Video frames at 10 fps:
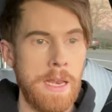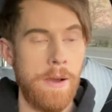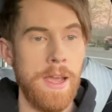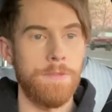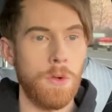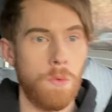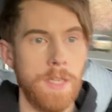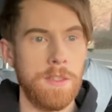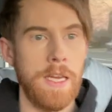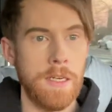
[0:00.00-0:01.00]
Now I have to
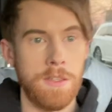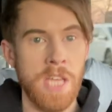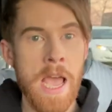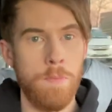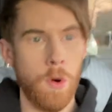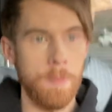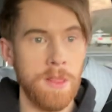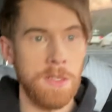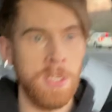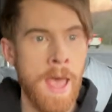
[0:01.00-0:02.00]
risk getting a tapeworm in
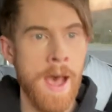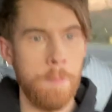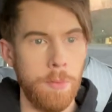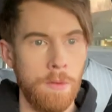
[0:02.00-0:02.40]
the tap.